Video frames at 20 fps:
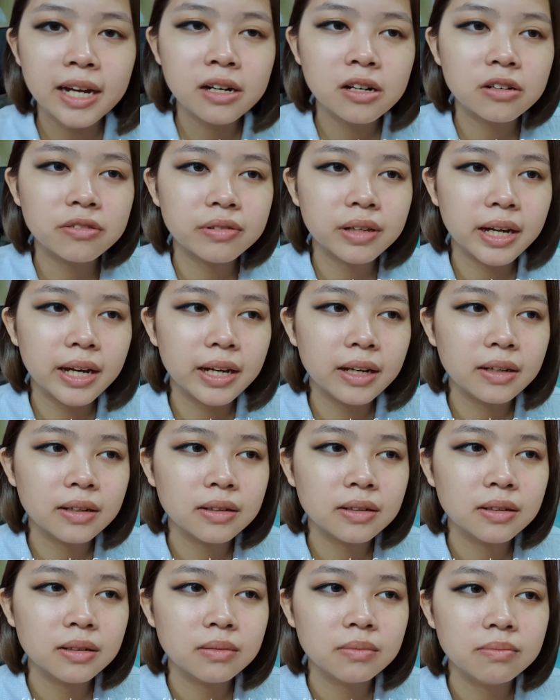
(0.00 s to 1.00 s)
of like
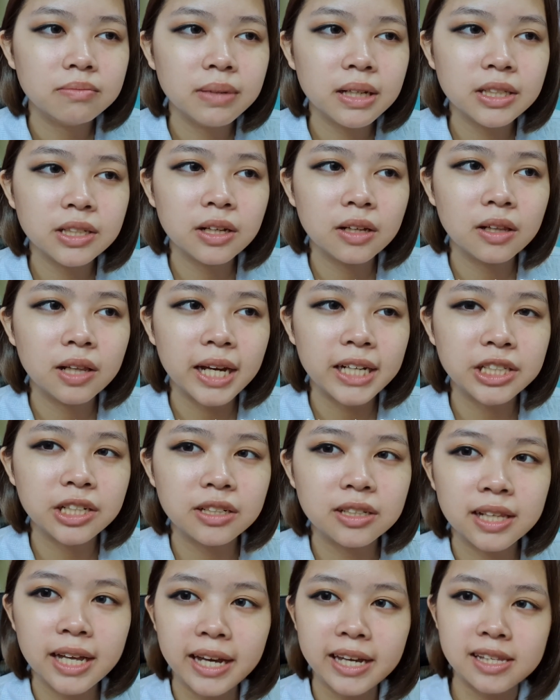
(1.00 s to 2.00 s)
makes your
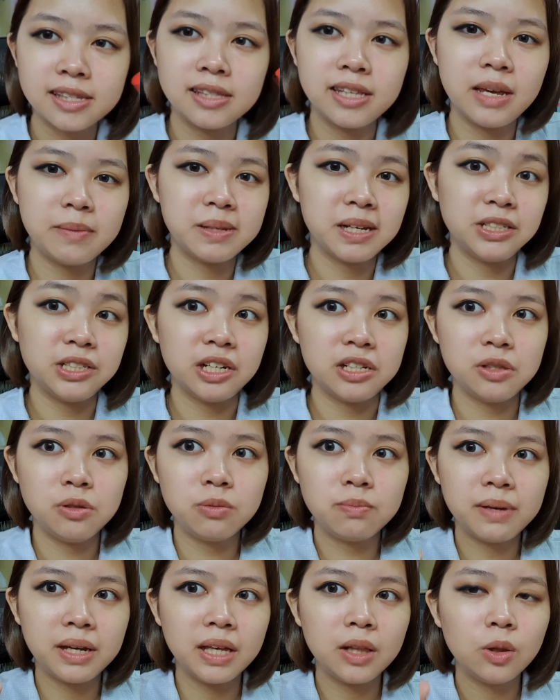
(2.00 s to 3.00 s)
lashes, like its name suggests,
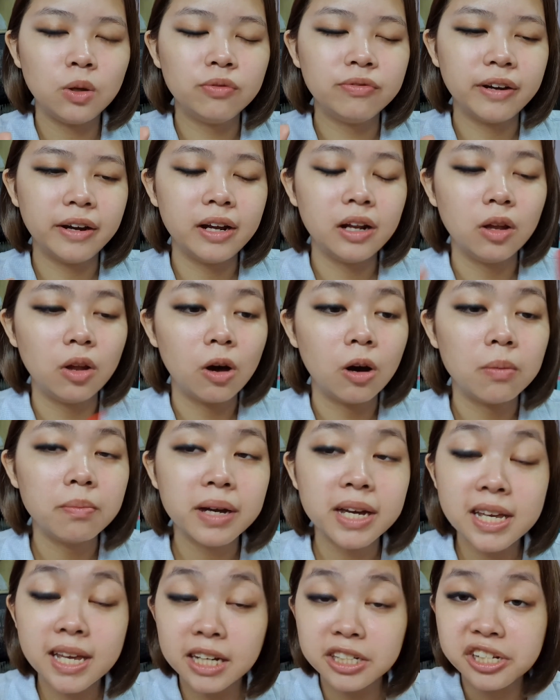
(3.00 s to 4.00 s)
make it look very long,
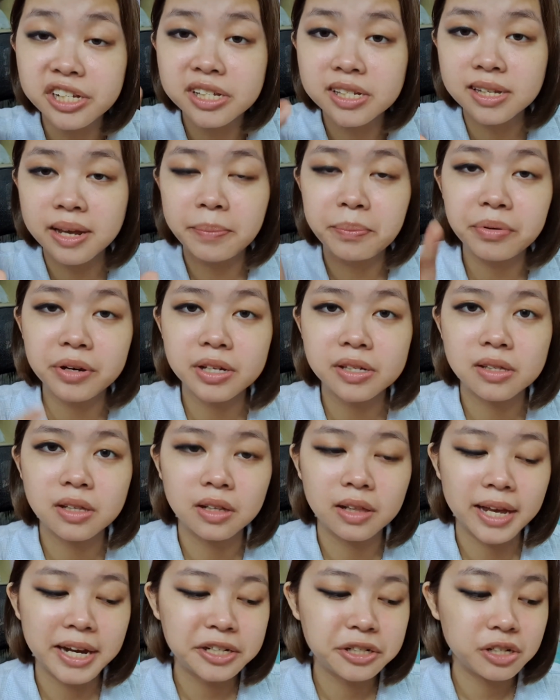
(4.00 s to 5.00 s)
but it actually separates the
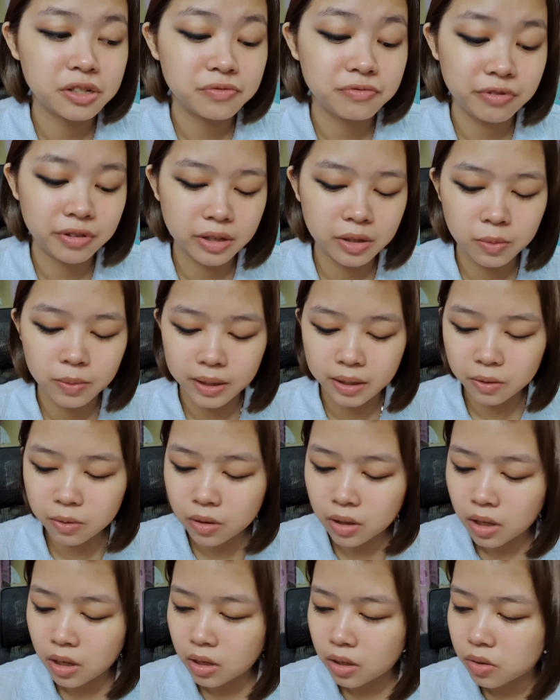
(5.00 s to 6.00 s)
lashes really well.
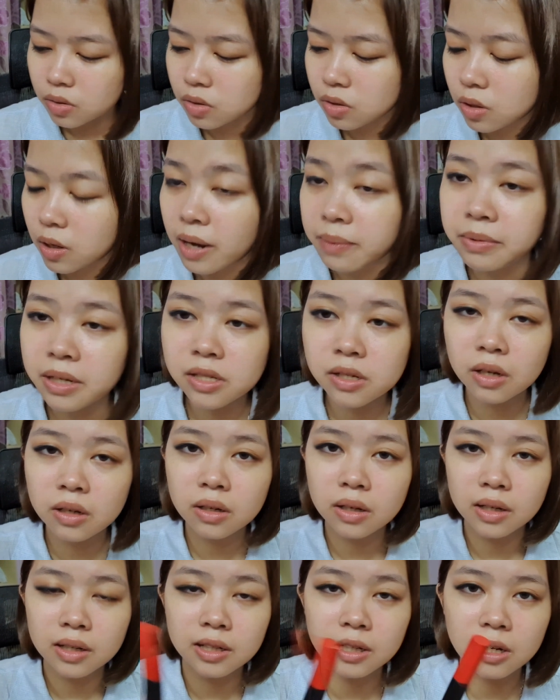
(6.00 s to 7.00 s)
So I'm just
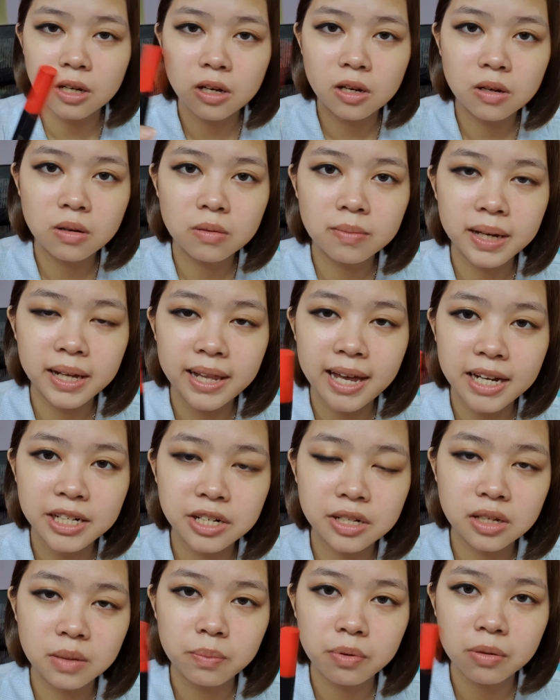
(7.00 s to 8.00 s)
gonna curl my
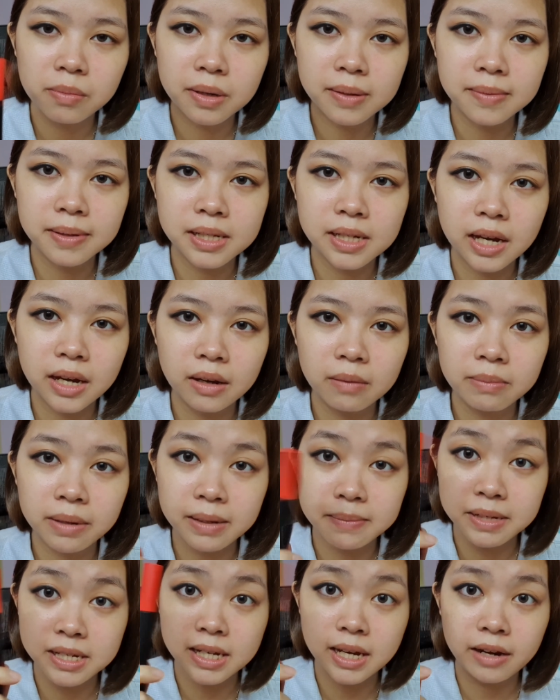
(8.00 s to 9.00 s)
lashes and put my
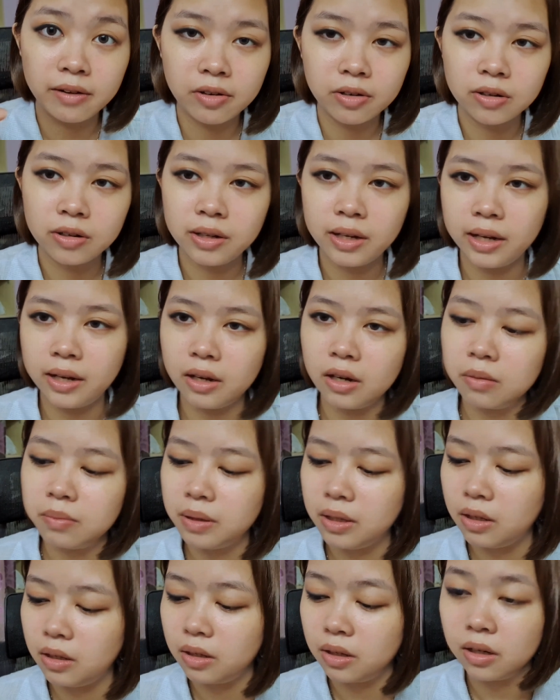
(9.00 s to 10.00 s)
mascara on, and I'll
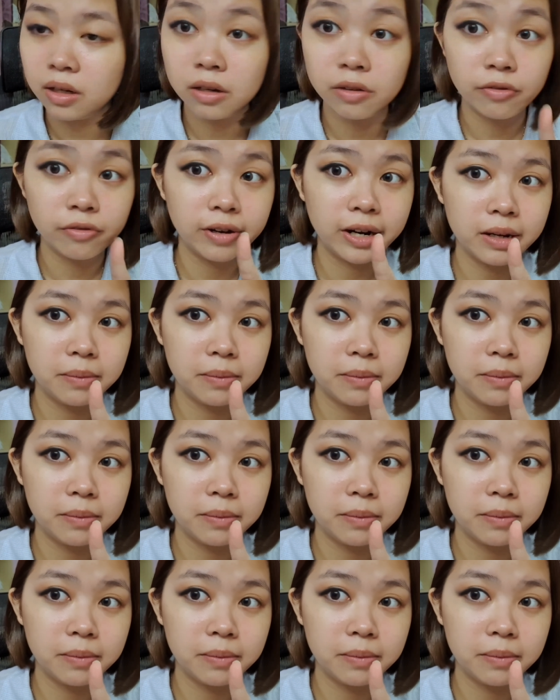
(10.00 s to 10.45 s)
be right